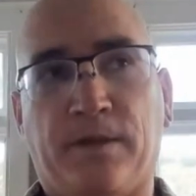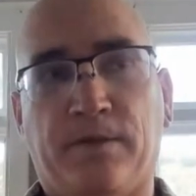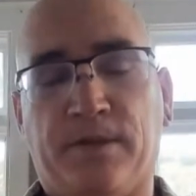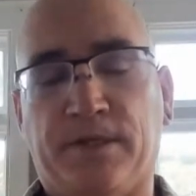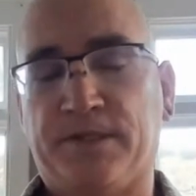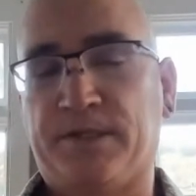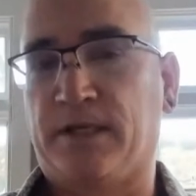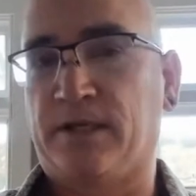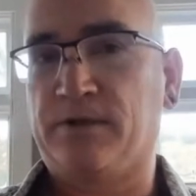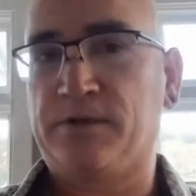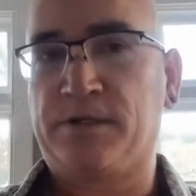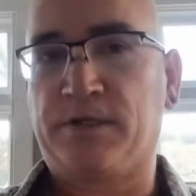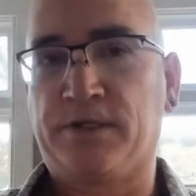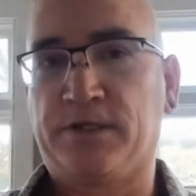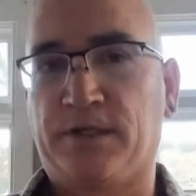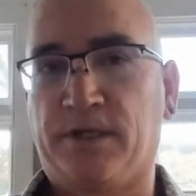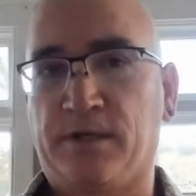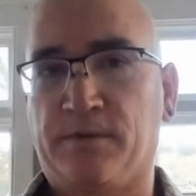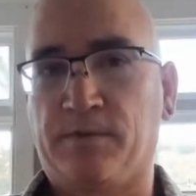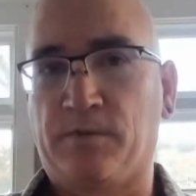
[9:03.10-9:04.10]
these
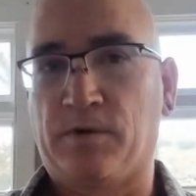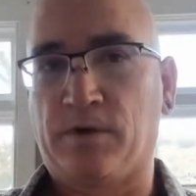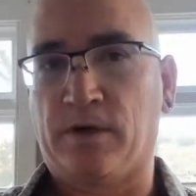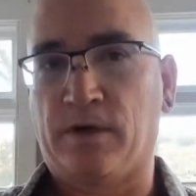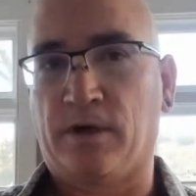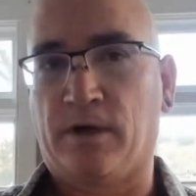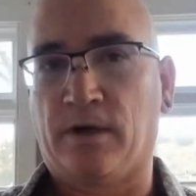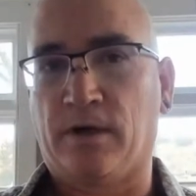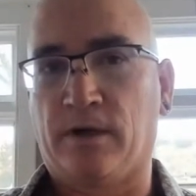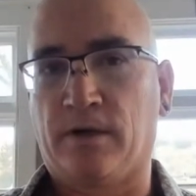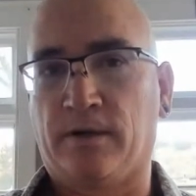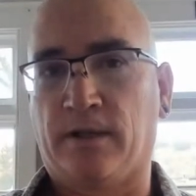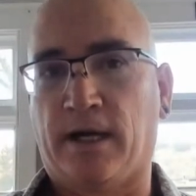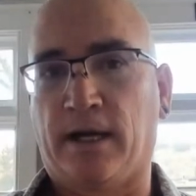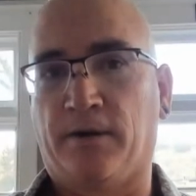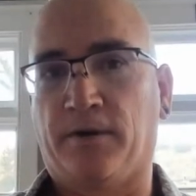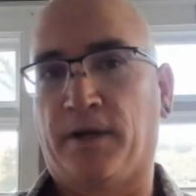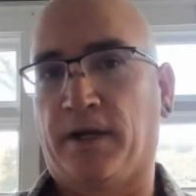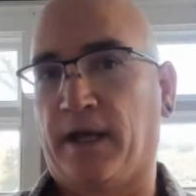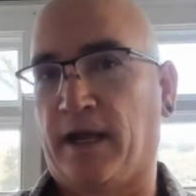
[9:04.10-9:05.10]
energies anymore are
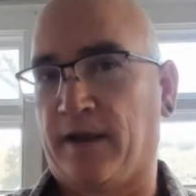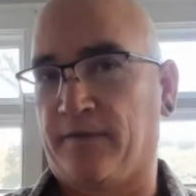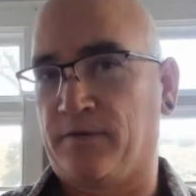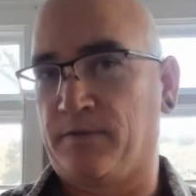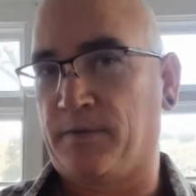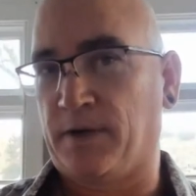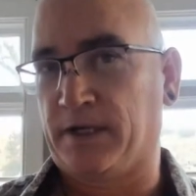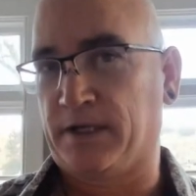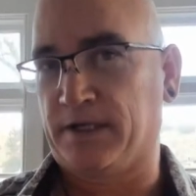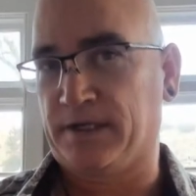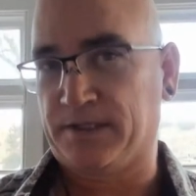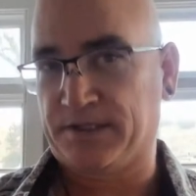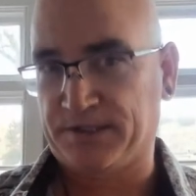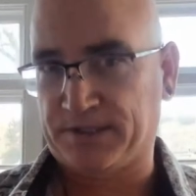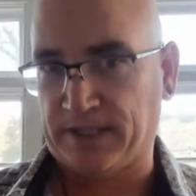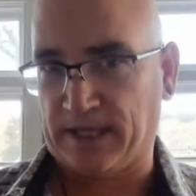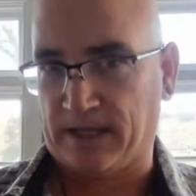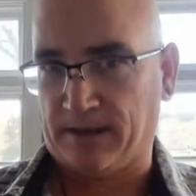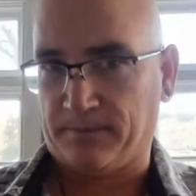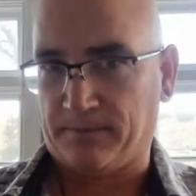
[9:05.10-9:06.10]
allowing everybody to
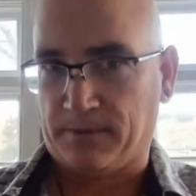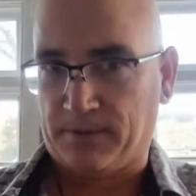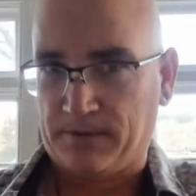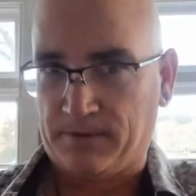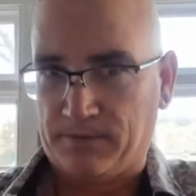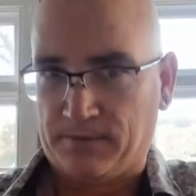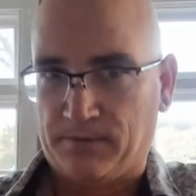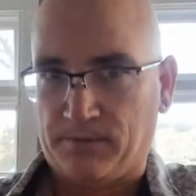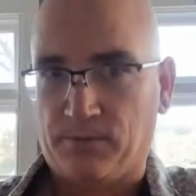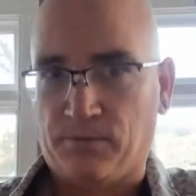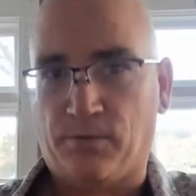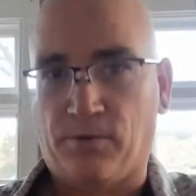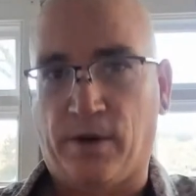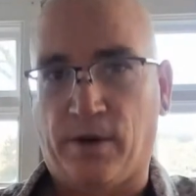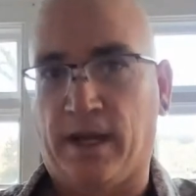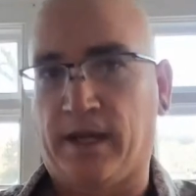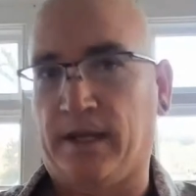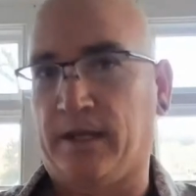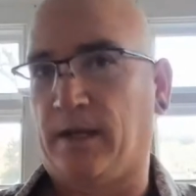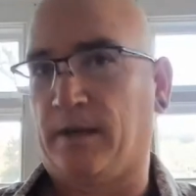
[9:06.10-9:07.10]
step
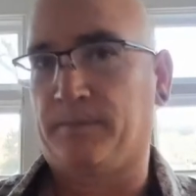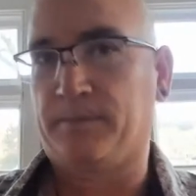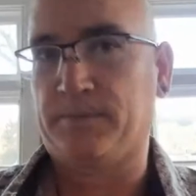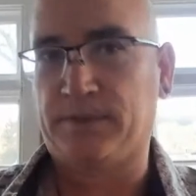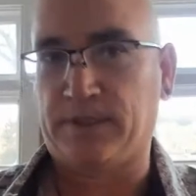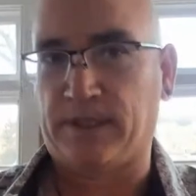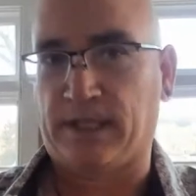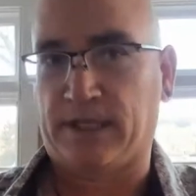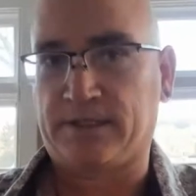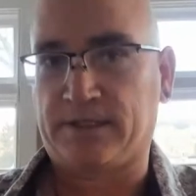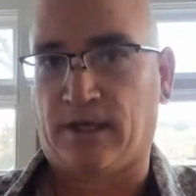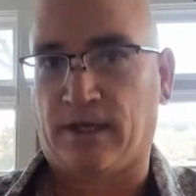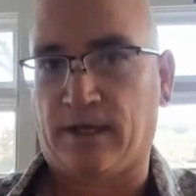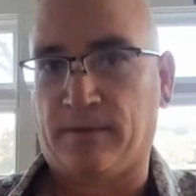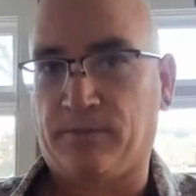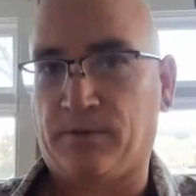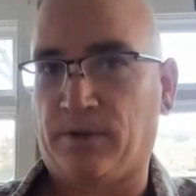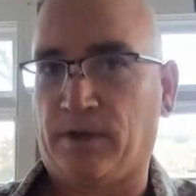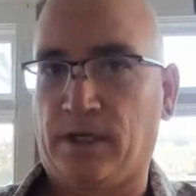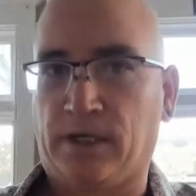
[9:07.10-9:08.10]
right up to that
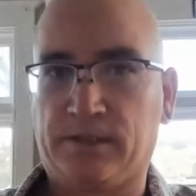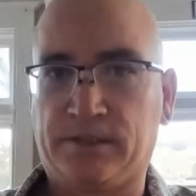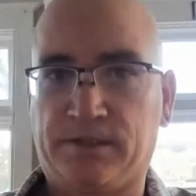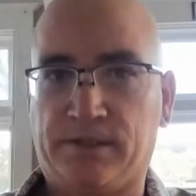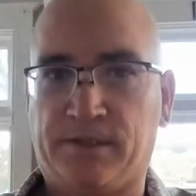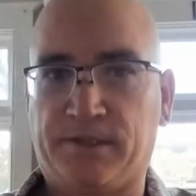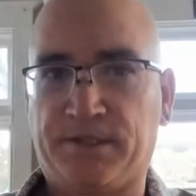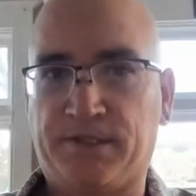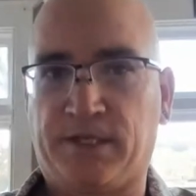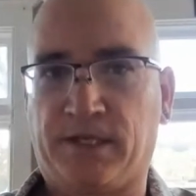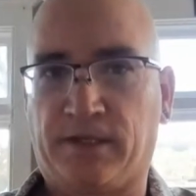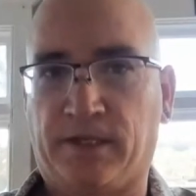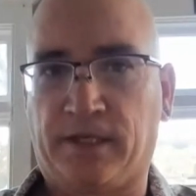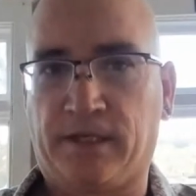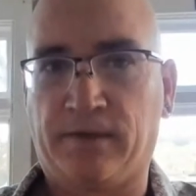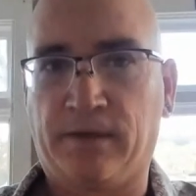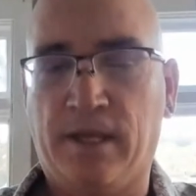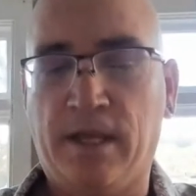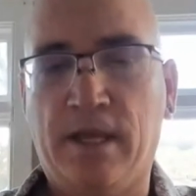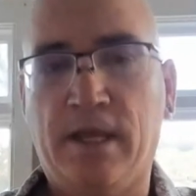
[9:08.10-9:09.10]
top rung to the
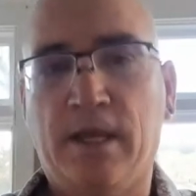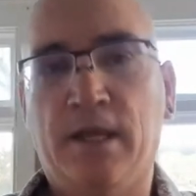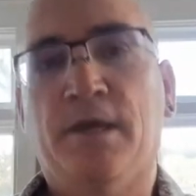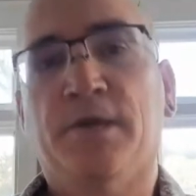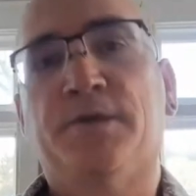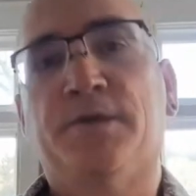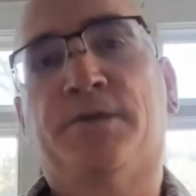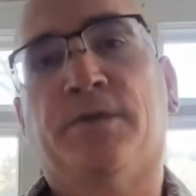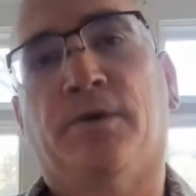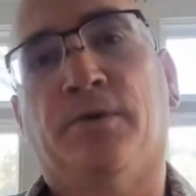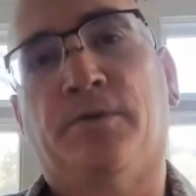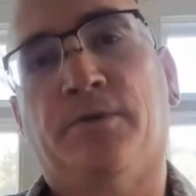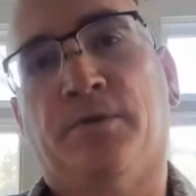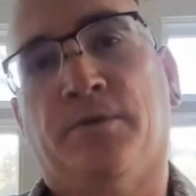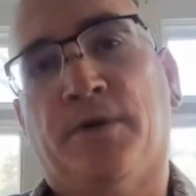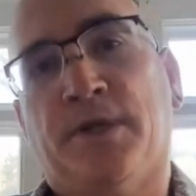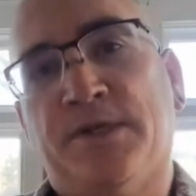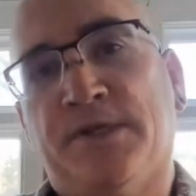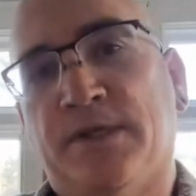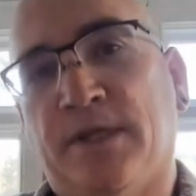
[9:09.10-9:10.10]
ceiling so the
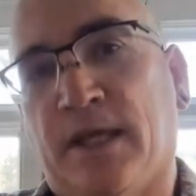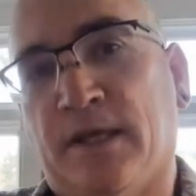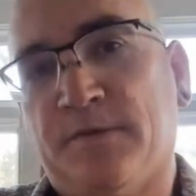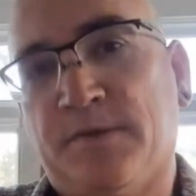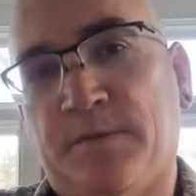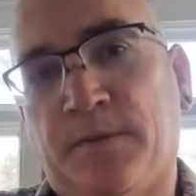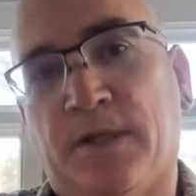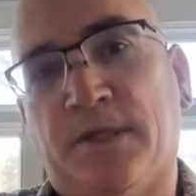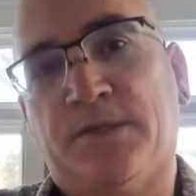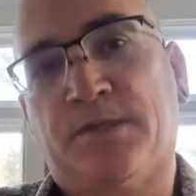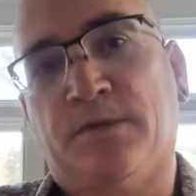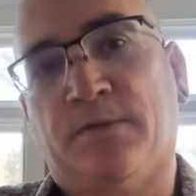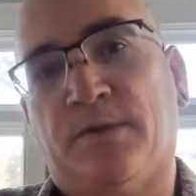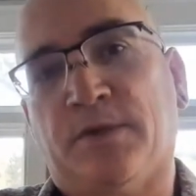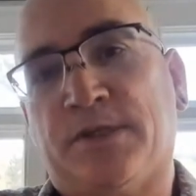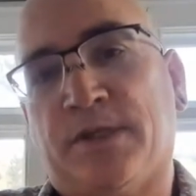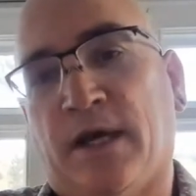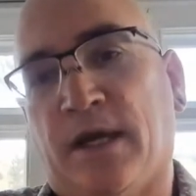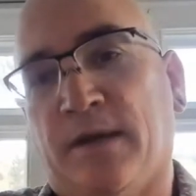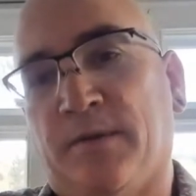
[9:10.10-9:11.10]
reason that i'm spending so
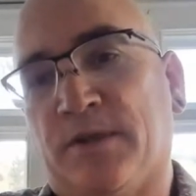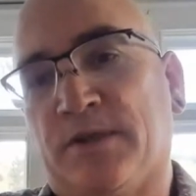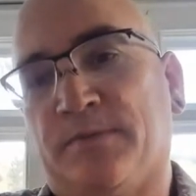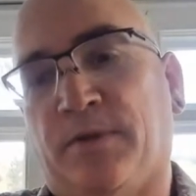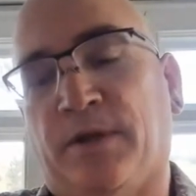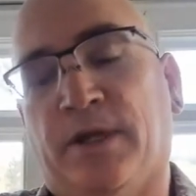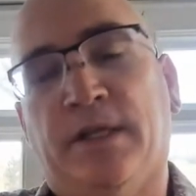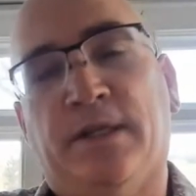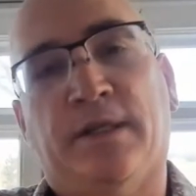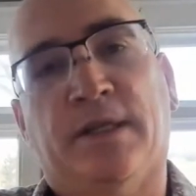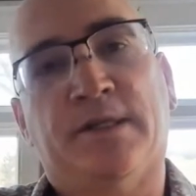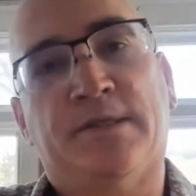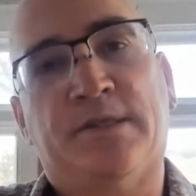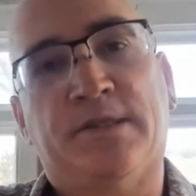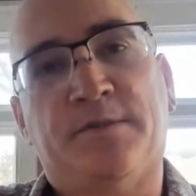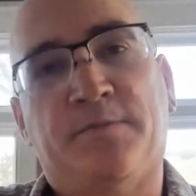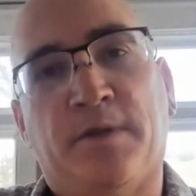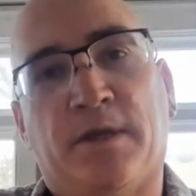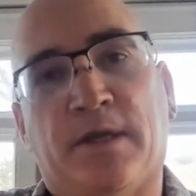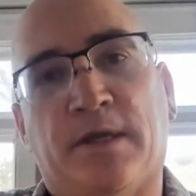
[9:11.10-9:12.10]
much time explaining this
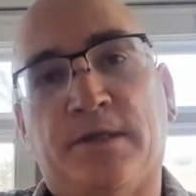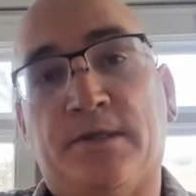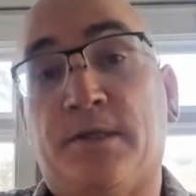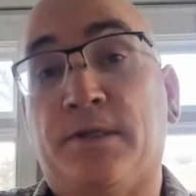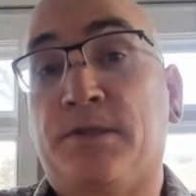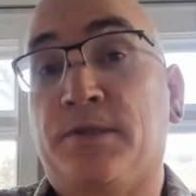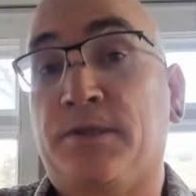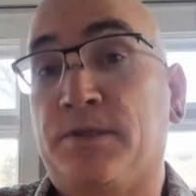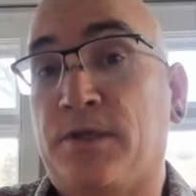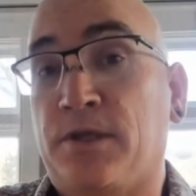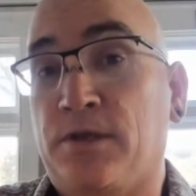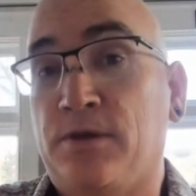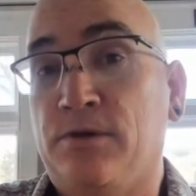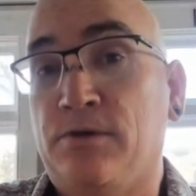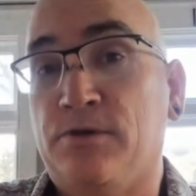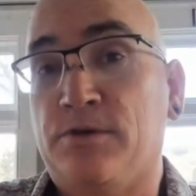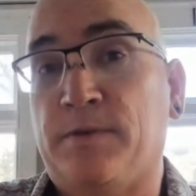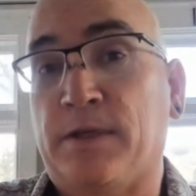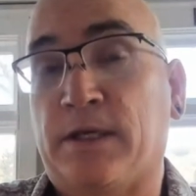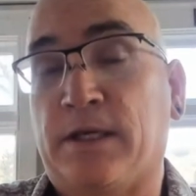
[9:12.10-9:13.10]
is because this is
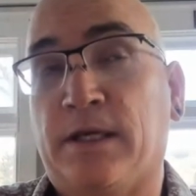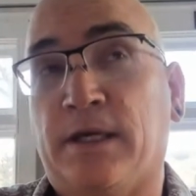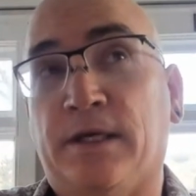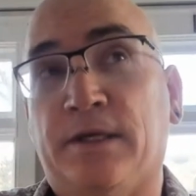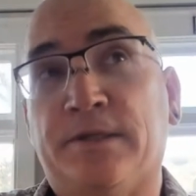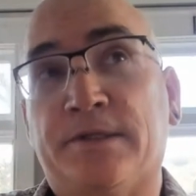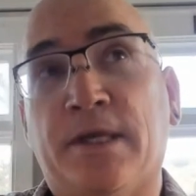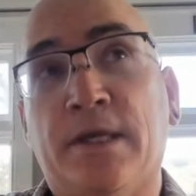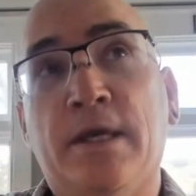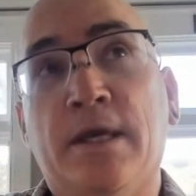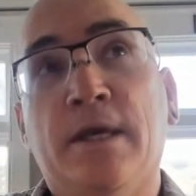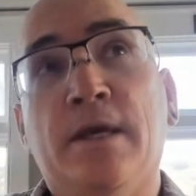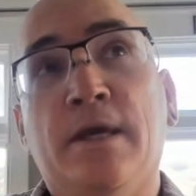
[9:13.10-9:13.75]
huge because